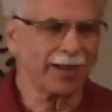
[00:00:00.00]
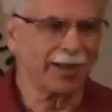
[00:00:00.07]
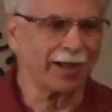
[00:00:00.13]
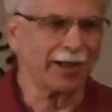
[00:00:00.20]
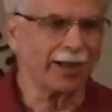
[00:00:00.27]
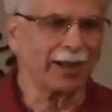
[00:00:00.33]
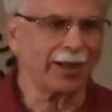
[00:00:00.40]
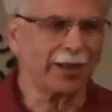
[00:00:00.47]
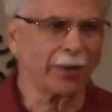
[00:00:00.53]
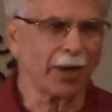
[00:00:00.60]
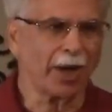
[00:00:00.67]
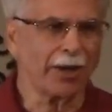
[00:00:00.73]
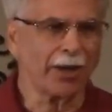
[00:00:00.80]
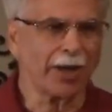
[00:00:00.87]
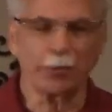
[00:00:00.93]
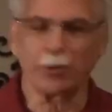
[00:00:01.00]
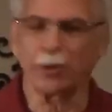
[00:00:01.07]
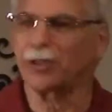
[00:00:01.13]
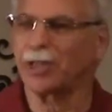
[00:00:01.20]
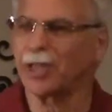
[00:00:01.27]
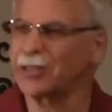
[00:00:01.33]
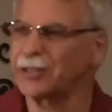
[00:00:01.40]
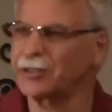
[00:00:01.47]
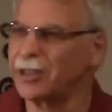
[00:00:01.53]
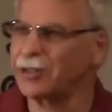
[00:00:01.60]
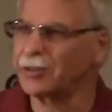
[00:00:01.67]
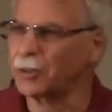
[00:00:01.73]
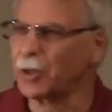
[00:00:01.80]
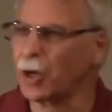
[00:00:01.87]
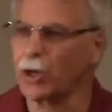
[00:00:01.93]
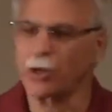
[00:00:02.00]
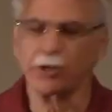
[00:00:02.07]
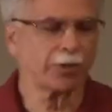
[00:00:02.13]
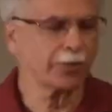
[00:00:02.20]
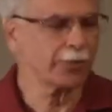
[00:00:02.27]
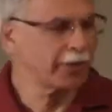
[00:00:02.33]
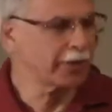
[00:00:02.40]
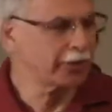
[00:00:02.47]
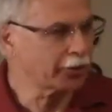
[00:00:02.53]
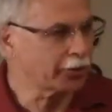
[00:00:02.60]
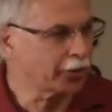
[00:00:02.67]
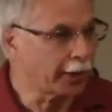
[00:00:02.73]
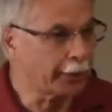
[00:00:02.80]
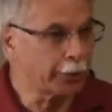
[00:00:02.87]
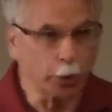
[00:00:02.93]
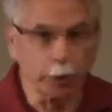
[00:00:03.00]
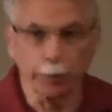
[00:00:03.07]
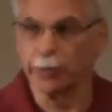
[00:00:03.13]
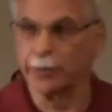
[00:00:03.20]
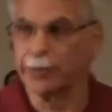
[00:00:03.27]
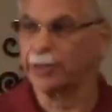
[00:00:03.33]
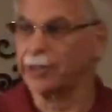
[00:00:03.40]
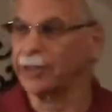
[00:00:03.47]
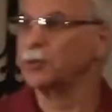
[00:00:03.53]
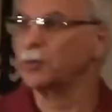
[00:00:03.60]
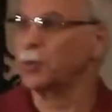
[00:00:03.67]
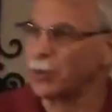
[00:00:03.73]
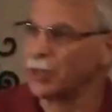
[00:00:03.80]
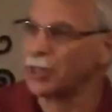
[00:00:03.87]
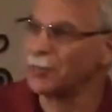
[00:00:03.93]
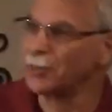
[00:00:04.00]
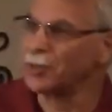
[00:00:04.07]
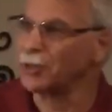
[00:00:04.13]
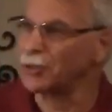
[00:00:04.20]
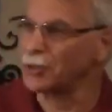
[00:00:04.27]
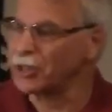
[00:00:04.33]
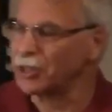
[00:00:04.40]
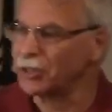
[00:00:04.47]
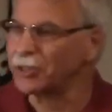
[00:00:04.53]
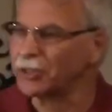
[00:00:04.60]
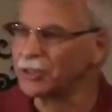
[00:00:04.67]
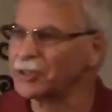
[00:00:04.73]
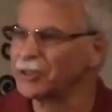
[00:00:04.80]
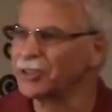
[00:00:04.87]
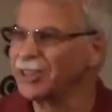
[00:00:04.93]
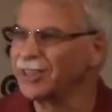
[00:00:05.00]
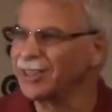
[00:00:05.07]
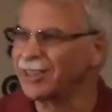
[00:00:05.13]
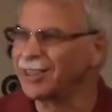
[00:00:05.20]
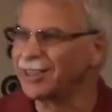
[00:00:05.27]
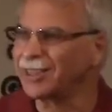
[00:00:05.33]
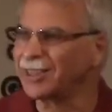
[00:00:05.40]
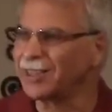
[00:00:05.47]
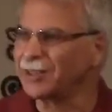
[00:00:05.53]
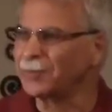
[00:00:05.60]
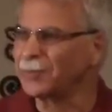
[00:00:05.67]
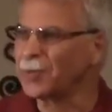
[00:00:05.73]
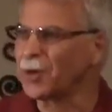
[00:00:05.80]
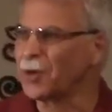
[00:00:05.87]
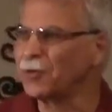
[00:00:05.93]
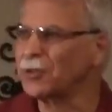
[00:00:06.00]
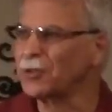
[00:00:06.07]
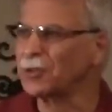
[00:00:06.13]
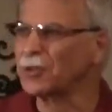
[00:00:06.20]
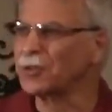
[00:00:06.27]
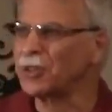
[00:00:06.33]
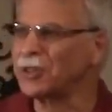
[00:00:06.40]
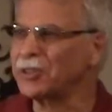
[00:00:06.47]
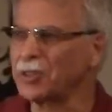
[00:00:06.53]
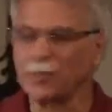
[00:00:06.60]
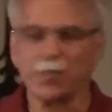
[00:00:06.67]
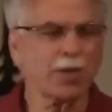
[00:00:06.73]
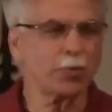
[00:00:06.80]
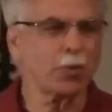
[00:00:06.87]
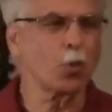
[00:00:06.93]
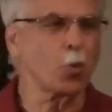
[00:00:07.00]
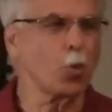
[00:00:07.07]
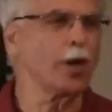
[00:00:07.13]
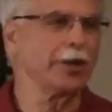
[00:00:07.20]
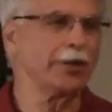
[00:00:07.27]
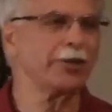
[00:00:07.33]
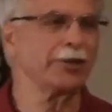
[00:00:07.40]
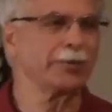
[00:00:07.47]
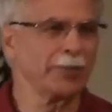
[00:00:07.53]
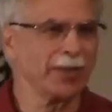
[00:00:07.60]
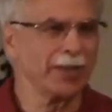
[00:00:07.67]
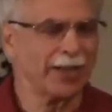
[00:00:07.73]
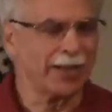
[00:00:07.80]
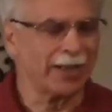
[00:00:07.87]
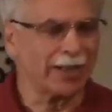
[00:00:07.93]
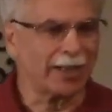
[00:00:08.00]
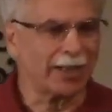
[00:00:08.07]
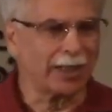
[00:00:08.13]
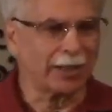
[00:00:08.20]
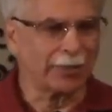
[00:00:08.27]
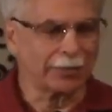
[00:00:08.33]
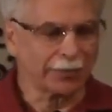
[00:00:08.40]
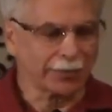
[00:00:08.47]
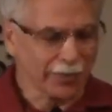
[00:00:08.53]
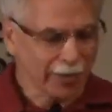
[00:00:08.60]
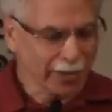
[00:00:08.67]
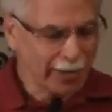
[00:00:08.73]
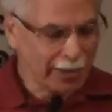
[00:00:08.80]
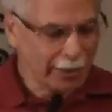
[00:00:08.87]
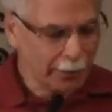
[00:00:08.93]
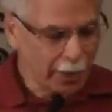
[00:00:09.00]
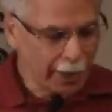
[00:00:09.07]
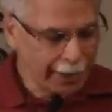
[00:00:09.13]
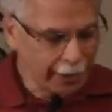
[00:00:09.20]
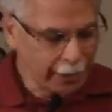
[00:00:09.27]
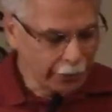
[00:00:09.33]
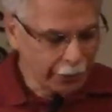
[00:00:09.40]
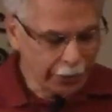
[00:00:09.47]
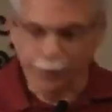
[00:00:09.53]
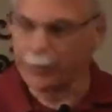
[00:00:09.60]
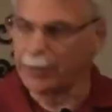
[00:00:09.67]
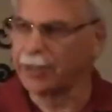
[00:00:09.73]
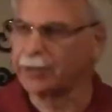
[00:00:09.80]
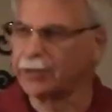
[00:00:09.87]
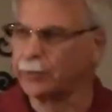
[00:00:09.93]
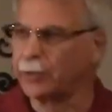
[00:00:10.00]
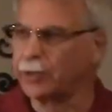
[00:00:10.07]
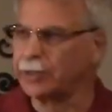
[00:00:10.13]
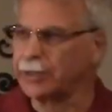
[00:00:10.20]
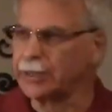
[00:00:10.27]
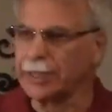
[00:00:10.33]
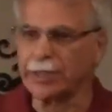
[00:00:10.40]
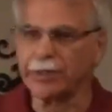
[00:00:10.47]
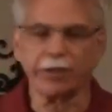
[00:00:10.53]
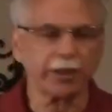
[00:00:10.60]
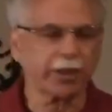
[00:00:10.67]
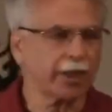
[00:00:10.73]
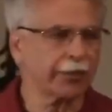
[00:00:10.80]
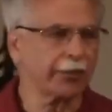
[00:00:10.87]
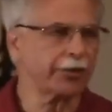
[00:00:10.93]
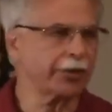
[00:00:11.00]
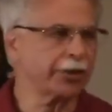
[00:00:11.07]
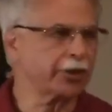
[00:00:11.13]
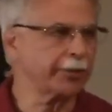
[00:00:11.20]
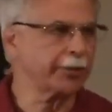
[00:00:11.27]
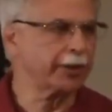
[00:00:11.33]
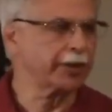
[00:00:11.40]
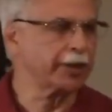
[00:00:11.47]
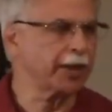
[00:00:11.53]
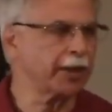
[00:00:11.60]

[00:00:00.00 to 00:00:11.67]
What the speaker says: I realized that there are some things that are abnormal about us when we come to know Jesus. Hopefully, there are things that people want and admire and respect and want to engage in a conversation about the